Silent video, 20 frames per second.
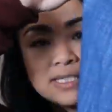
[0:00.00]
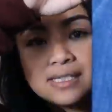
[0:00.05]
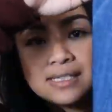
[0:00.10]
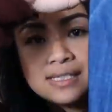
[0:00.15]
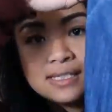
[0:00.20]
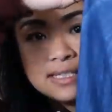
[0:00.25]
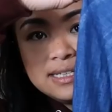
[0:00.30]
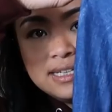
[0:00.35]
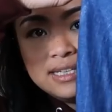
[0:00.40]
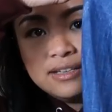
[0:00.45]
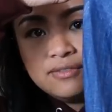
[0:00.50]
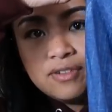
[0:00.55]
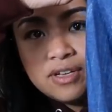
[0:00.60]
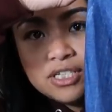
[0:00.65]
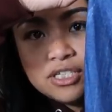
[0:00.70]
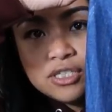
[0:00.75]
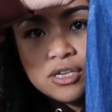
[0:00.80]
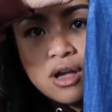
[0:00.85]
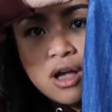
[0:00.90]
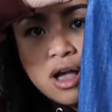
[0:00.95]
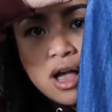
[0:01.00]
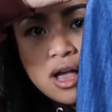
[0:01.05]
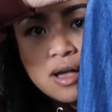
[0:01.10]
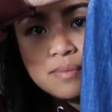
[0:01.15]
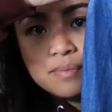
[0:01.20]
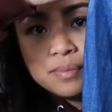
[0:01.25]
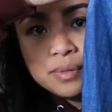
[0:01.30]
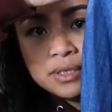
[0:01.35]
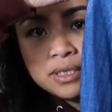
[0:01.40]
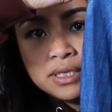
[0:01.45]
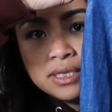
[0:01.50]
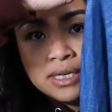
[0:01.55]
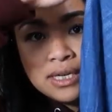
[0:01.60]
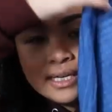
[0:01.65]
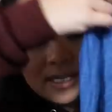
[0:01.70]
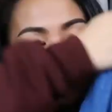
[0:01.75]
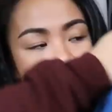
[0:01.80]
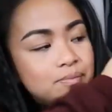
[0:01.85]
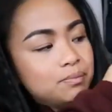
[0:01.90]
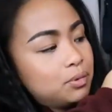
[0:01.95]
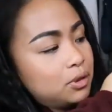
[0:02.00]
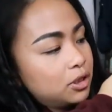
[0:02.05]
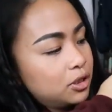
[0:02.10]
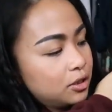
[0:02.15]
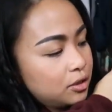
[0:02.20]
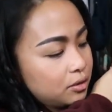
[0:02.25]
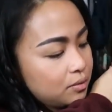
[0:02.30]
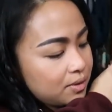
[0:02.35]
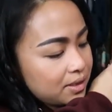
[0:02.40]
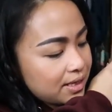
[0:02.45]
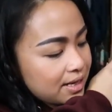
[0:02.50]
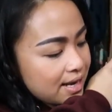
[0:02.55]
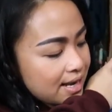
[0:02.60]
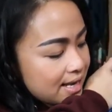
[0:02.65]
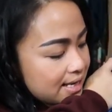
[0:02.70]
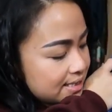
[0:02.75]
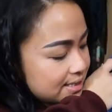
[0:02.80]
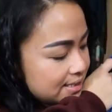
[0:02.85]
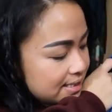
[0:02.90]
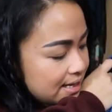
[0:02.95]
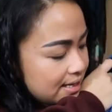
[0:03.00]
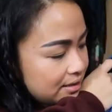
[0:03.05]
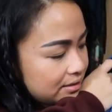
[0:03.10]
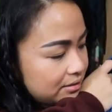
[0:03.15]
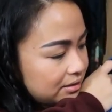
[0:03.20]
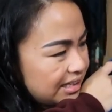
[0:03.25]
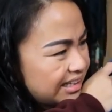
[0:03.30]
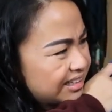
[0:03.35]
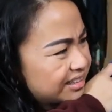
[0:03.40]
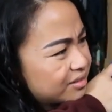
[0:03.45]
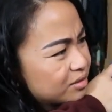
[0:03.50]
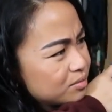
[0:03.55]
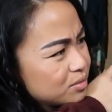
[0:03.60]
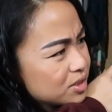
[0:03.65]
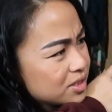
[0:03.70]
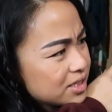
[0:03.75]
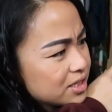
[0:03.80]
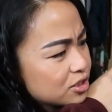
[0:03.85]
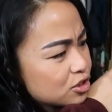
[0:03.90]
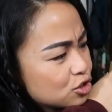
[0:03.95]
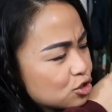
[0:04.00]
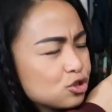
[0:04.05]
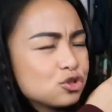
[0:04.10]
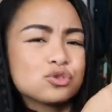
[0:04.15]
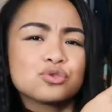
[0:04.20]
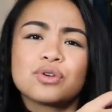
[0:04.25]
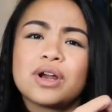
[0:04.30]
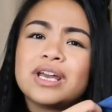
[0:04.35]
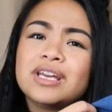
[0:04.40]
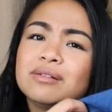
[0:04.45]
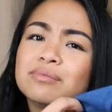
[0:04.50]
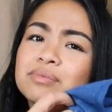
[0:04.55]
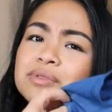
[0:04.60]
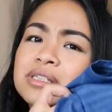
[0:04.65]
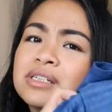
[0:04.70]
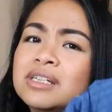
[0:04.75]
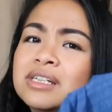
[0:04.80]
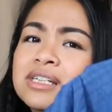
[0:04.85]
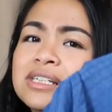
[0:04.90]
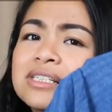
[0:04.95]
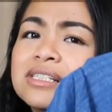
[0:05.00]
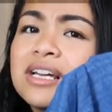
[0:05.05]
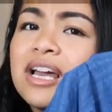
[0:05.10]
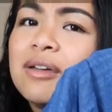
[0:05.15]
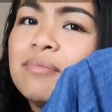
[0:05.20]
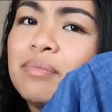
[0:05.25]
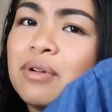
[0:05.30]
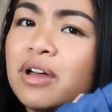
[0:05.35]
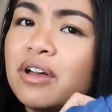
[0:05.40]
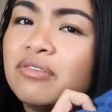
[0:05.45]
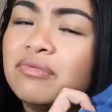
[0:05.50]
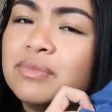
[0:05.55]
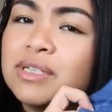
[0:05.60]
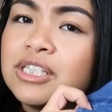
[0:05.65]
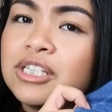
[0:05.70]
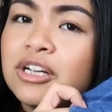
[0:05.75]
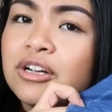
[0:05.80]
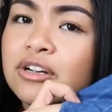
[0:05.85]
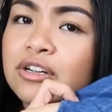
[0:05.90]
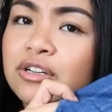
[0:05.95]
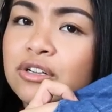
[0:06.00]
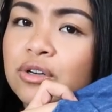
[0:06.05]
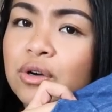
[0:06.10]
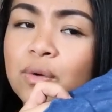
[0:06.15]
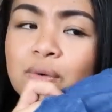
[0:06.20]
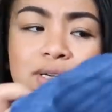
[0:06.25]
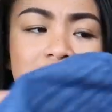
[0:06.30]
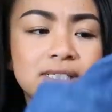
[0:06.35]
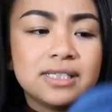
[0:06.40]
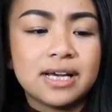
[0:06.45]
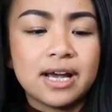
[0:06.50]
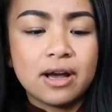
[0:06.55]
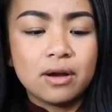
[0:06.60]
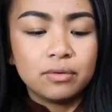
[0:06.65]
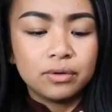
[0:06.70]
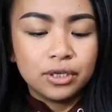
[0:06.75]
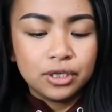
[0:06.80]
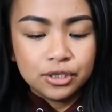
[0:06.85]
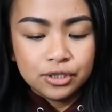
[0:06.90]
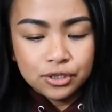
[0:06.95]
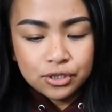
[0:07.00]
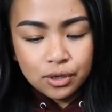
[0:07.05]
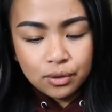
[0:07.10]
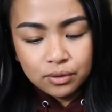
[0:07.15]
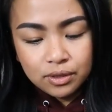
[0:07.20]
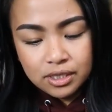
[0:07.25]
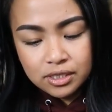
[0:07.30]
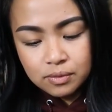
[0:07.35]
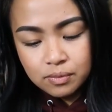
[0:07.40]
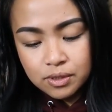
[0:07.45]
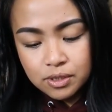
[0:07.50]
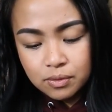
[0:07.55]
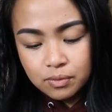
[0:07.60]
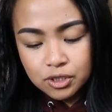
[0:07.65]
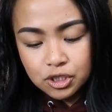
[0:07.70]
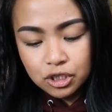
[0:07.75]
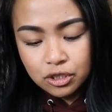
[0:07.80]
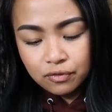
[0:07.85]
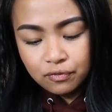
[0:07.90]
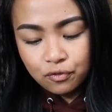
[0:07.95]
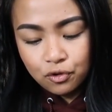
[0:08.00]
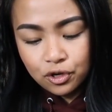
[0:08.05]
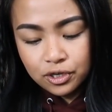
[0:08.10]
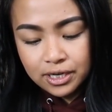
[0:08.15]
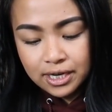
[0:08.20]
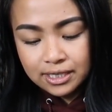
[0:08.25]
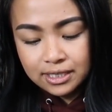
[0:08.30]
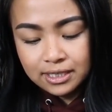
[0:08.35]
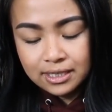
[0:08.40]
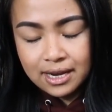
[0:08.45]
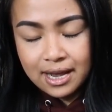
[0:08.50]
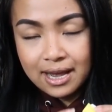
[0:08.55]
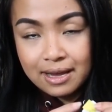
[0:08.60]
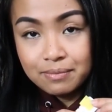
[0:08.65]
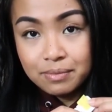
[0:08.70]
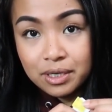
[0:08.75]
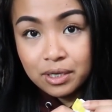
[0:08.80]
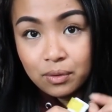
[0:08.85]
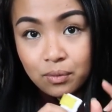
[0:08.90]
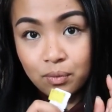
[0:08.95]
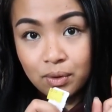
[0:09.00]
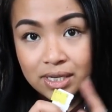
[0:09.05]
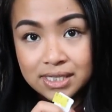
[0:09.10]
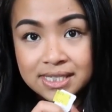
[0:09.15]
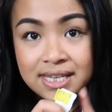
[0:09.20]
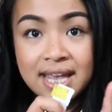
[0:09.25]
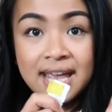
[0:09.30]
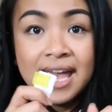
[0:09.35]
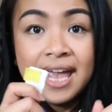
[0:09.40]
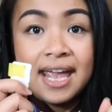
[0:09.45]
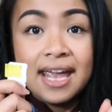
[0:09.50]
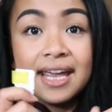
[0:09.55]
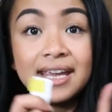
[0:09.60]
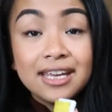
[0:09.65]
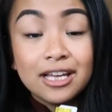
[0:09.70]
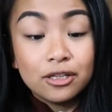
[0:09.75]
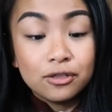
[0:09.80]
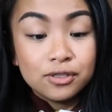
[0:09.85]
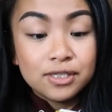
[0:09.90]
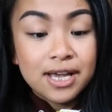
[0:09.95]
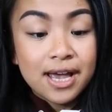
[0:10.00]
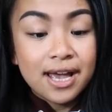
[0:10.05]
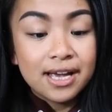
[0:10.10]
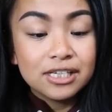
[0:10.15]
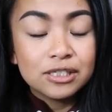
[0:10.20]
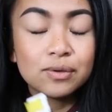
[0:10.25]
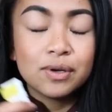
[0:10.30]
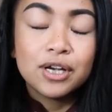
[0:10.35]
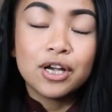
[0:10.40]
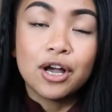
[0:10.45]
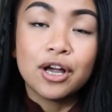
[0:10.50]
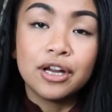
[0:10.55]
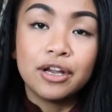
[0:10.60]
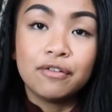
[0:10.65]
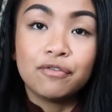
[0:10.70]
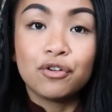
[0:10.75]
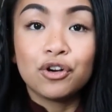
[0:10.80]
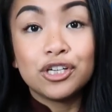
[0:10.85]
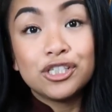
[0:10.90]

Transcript: sleeve top. It's blue and it has that like almost like a striped type of material going down. So this was originally $4.99, but it was a yellow tag, so I got it